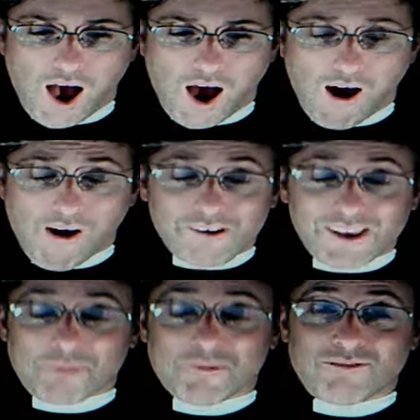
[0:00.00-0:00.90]
I
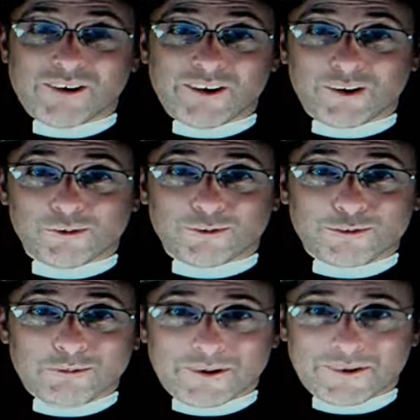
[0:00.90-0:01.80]
am in very good
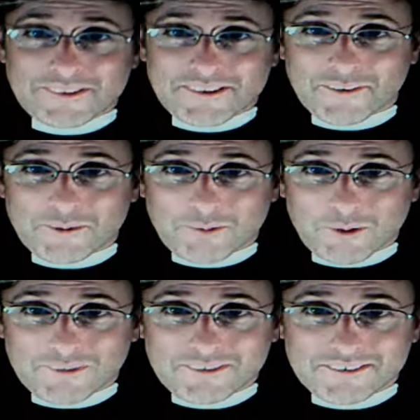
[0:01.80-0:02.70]
spirits at the
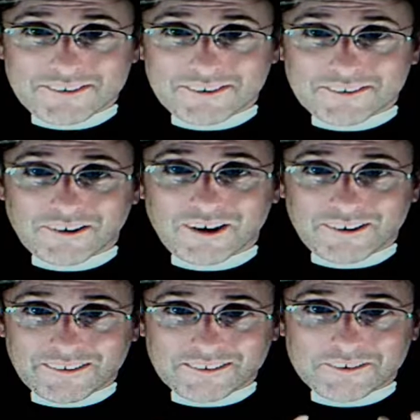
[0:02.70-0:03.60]
moment,
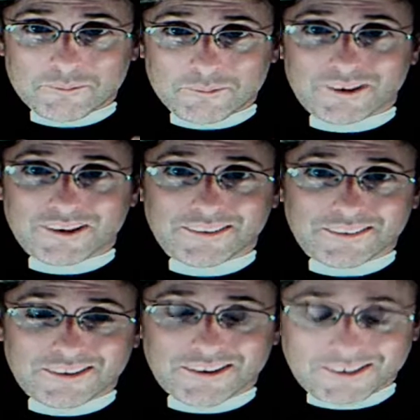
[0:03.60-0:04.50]
I being
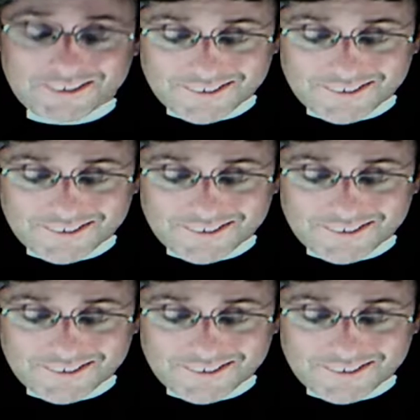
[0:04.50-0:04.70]
the